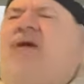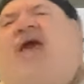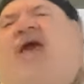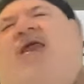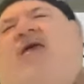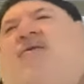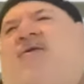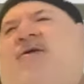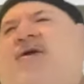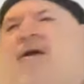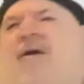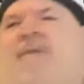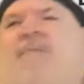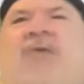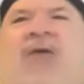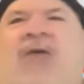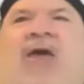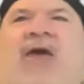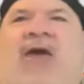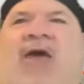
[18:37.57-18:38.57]
And
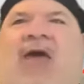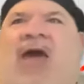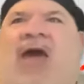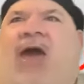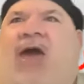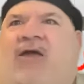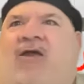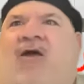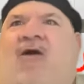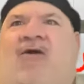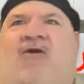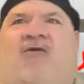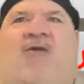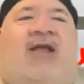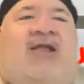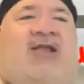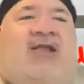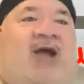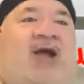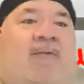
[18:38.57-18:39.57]
the
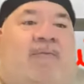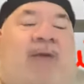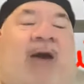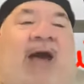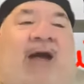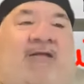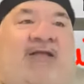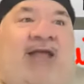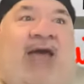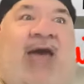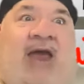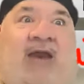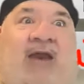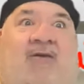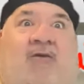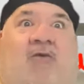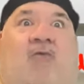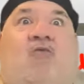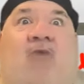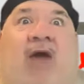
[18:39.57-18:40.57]
great thing about that
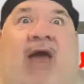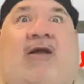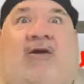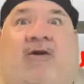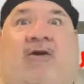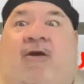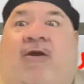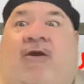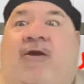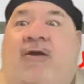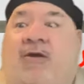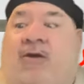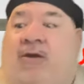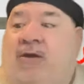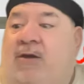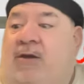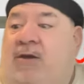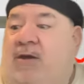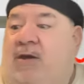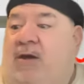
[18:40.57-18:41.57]
record
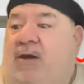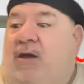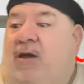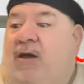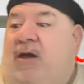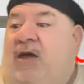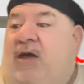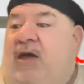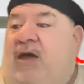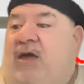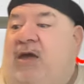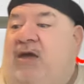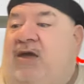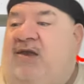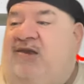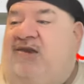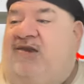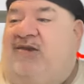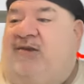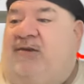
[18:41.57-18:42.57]

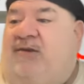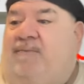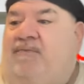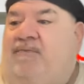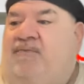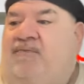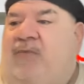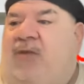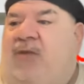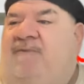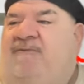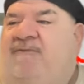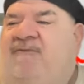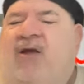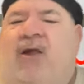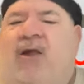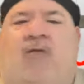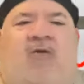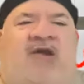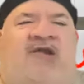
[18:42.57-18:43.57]
is
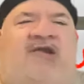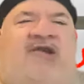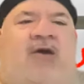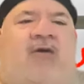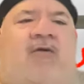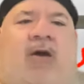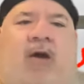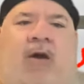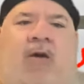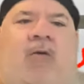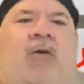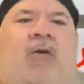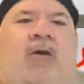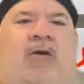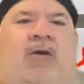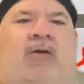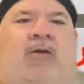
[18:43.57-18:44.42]
Phil Rizzuto,